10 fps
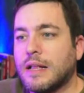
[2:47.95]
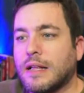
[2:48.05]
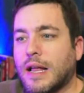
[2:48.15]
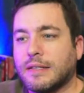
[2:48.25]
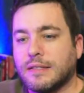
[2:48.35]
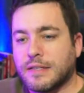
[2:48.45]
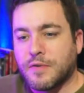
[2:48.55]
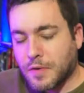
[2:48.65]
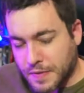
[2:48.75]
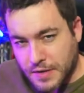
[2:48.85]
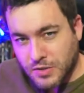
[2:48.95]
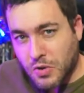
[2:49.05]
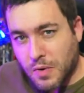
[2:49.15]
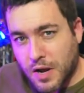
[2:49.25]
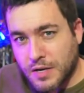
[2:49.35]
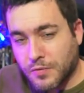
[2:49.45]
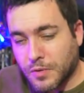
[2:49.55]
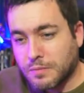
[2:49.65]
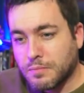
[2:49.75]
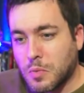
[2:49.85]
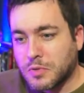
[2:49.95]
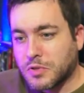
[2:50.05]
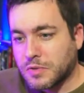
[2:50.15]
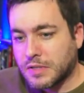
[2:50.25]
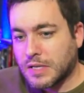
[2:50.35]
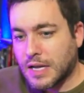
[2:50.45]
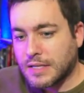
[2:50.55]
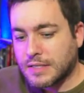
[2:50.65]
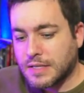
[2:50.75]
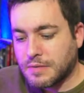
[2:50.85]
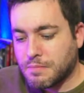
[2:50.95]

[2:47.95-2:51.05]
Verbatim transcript: like different things going on, different mobile suit designs.